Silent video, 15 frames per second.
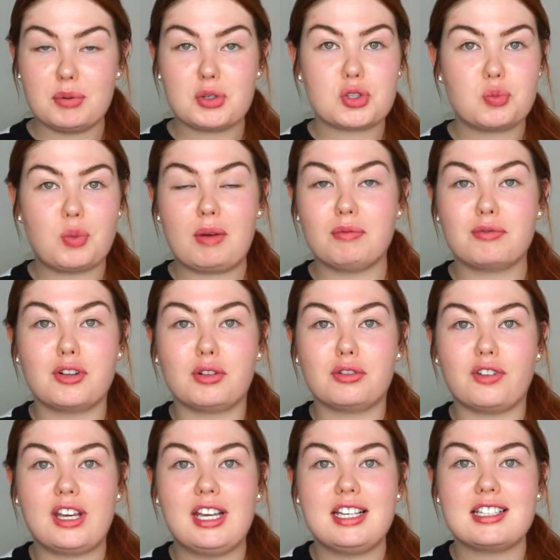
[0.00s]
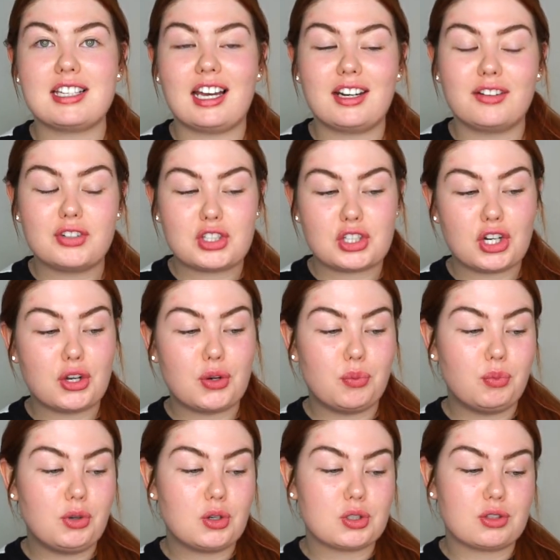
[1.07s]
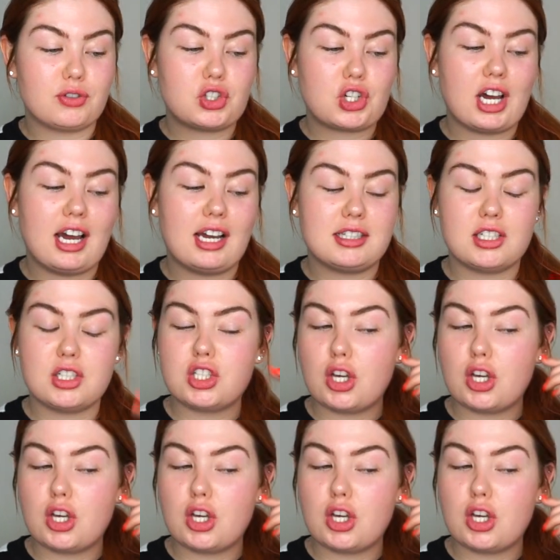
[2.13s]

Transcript: I just went full face, and if I'd have known we could have tried it.